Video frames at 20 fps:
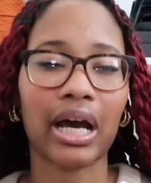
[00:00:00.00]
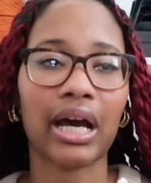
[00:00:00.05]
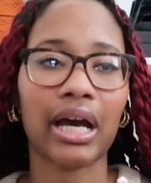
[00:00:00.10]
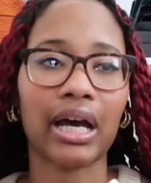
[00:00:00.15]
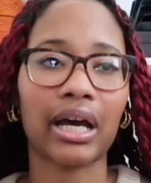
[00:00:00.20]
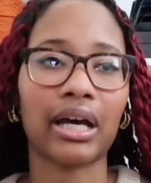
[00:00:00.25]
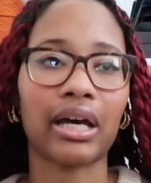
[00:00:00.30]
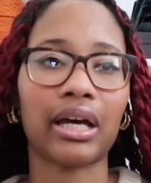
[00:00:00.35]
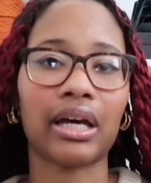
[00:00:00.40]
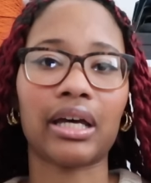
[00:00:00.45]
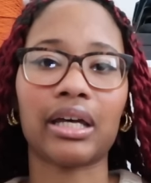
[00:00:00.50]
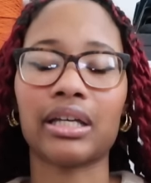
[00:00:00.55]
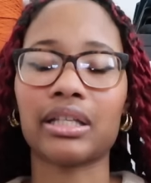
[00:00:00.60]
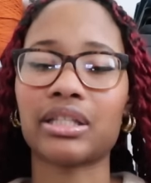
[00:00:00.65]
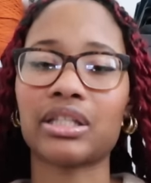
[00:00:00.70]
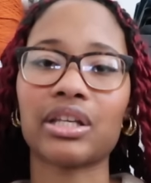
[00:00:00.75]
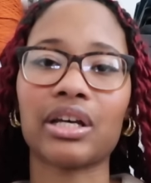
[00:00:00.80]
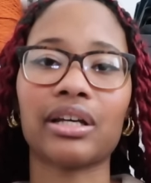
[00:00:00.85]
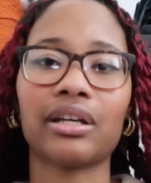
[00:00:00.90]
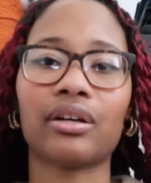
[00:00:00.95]

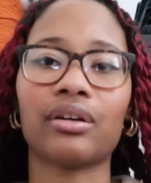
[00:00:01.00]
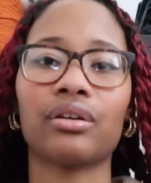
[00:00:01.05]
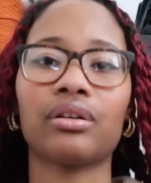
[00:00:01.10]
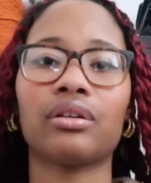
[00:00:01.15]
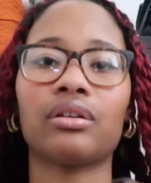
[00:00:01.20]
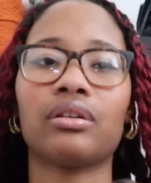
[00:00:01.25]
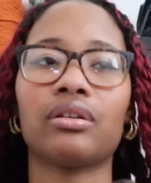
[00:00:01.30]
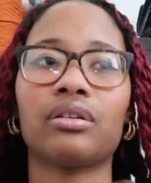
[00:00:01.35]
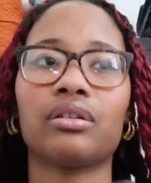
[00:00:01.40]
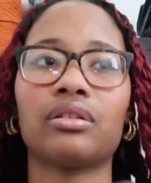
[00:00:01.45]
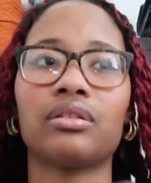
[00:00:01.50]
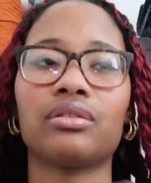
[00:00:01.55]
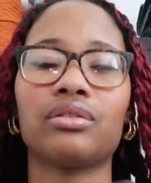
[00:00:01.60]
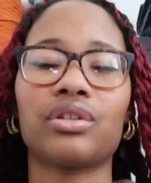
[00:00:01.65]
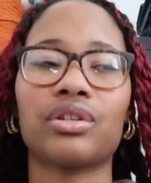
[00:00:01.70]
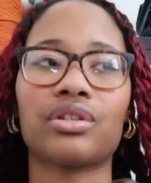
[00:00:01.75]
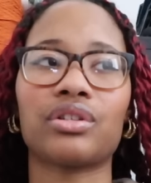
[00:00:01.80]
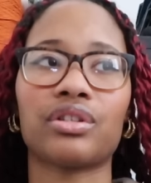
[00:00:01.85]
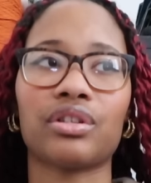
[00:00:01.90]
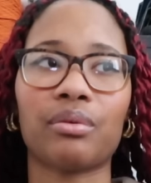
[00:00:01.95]
it's like
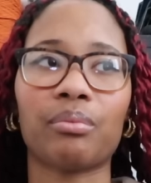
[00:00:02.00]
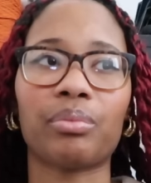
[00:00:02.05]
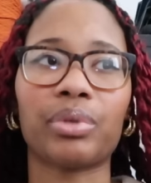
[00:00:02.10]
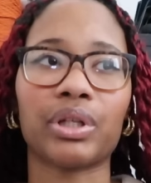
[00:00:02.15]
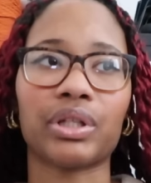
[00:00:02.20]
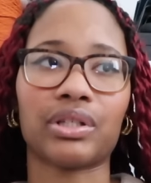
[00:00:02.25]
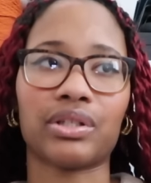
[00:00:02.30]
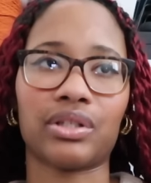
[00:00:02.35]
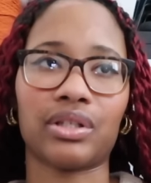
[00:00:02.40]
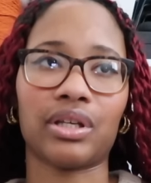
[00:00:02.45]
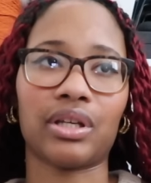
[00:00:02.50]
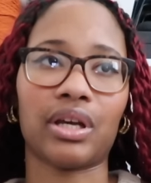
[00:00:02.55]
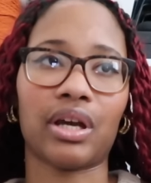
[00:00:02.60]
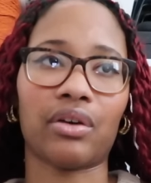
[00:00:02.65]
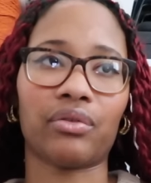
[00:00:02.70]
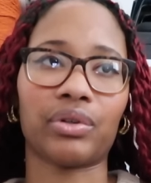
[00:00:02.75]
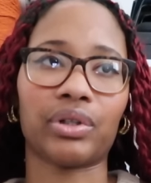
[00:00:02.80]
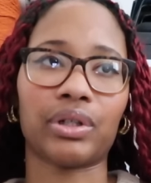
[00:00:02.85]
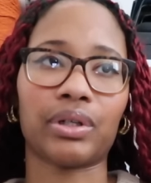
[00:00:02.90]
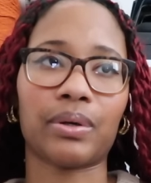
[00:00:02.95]
the simplest tee
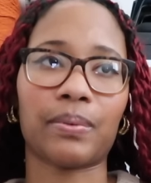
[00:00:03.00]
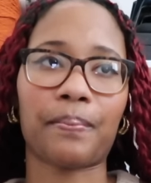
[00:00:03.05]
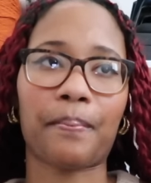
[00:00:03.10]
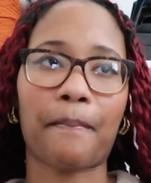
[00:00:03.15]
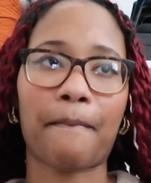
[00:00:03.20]
ever.